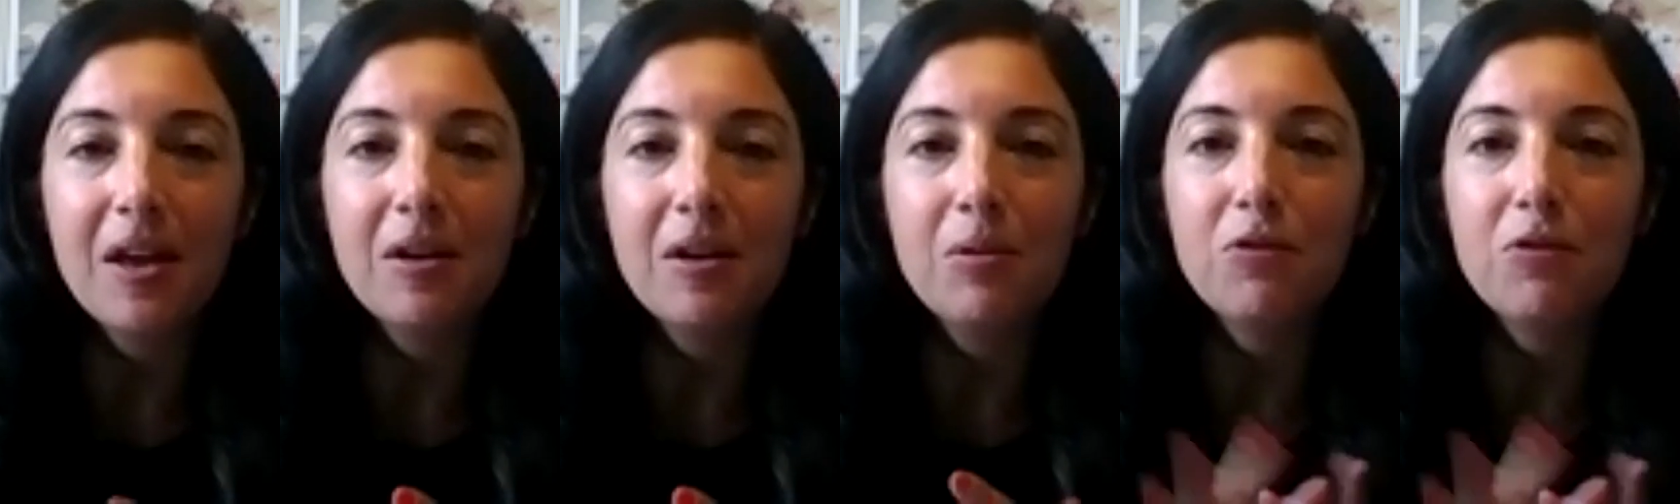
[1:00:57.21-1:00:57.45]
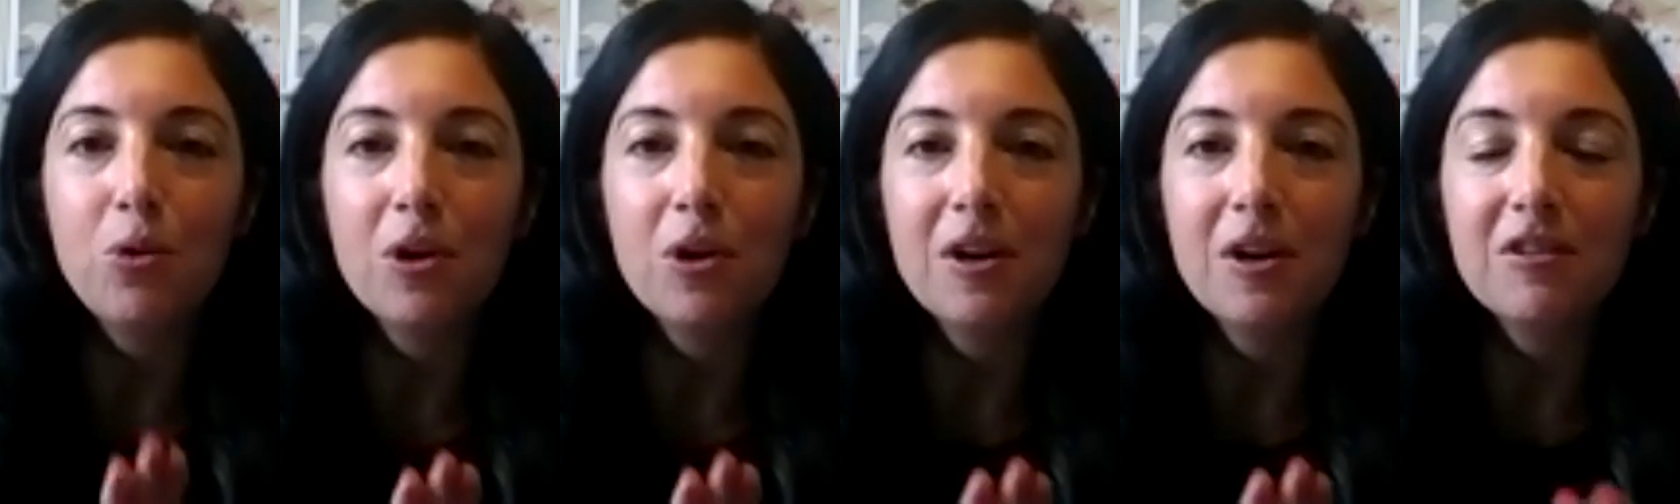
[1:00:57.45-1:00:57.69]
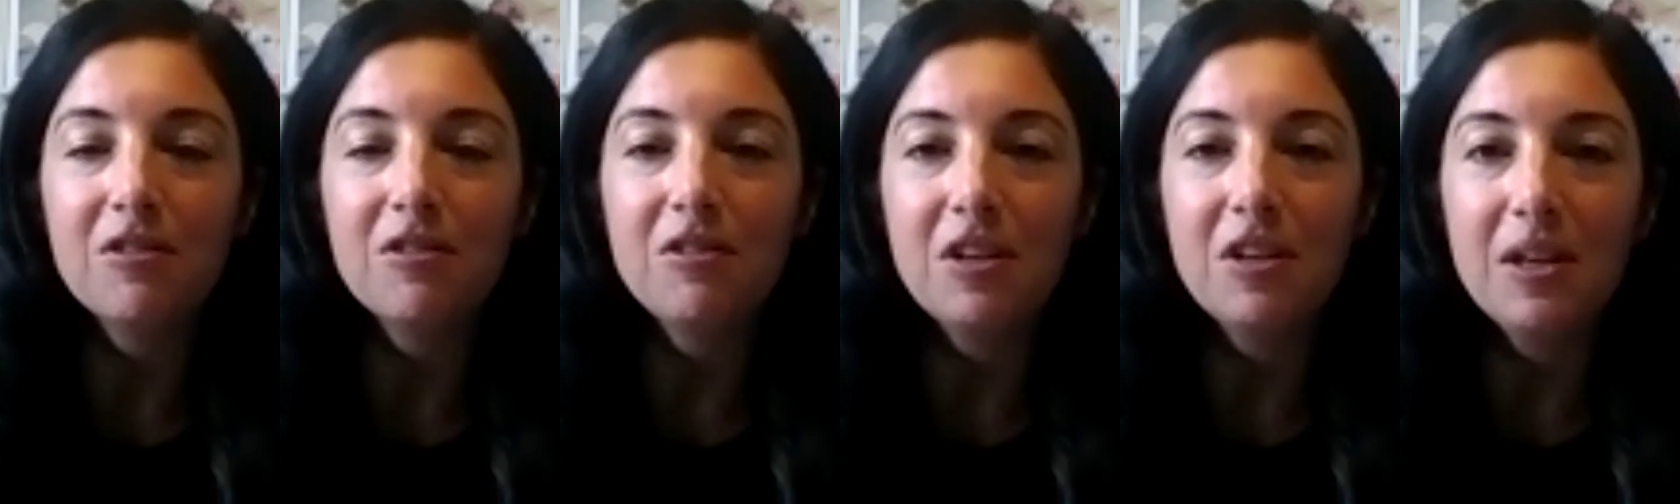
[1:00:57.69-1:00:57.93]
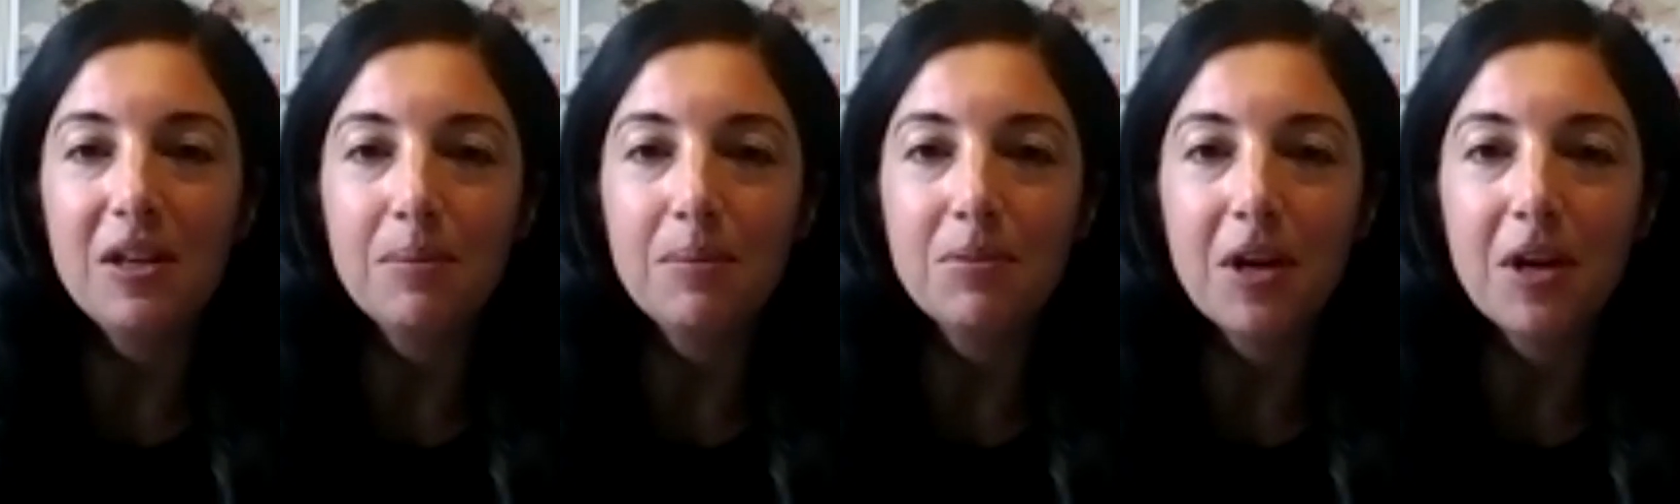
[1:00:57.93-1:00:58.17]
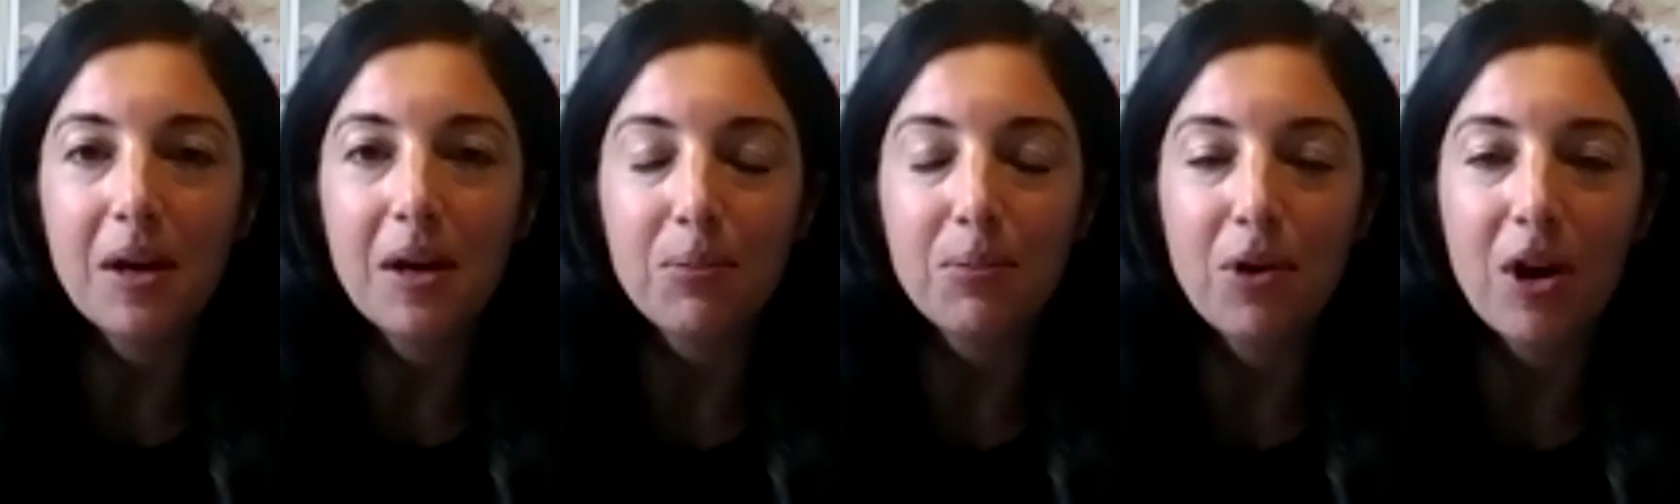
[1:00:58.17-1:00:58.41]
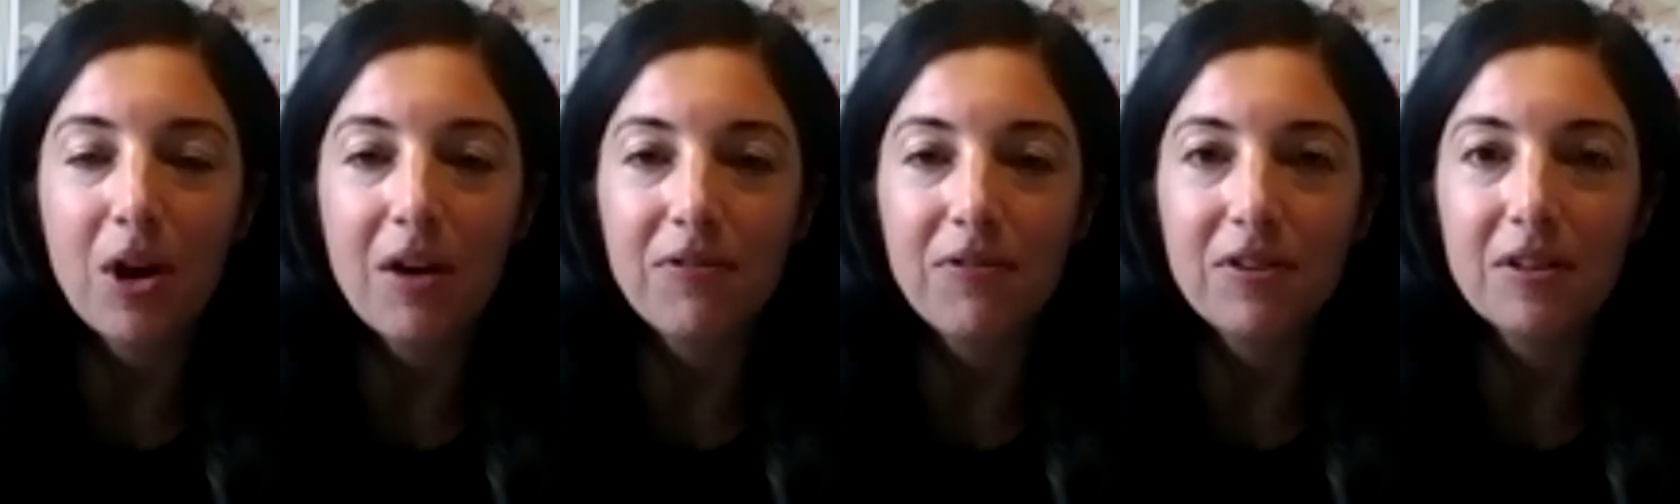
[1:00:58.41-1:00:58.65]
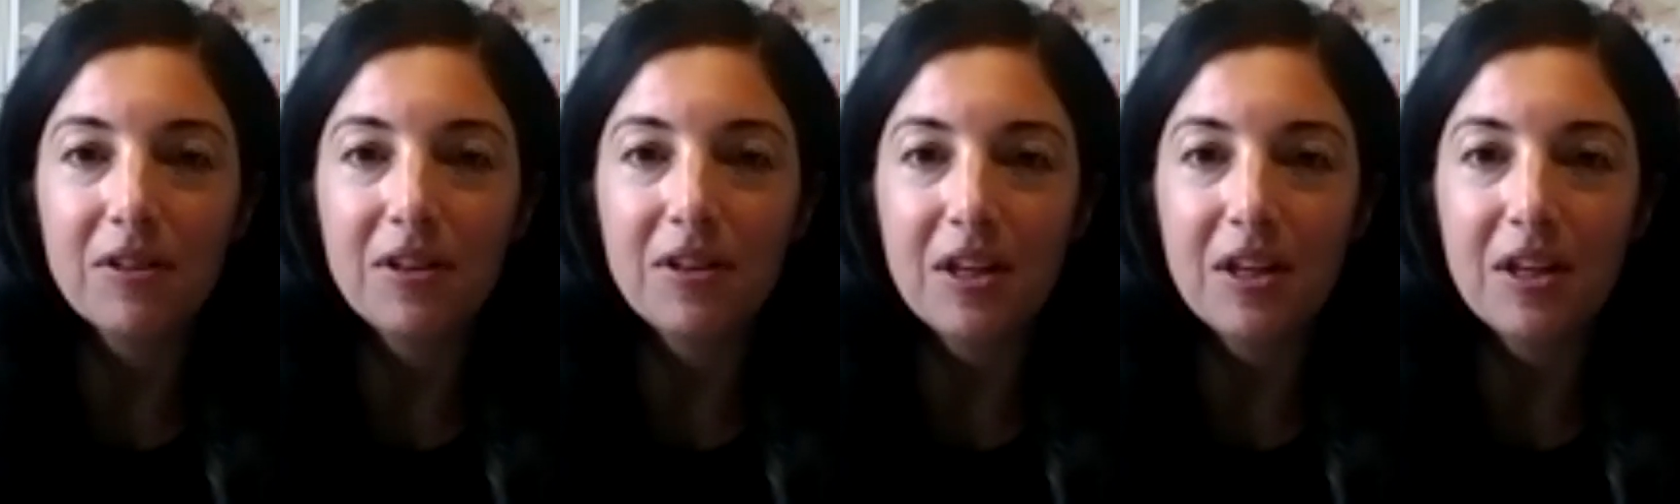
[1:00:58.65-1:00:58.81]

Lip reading: 4 esteemed nonprofit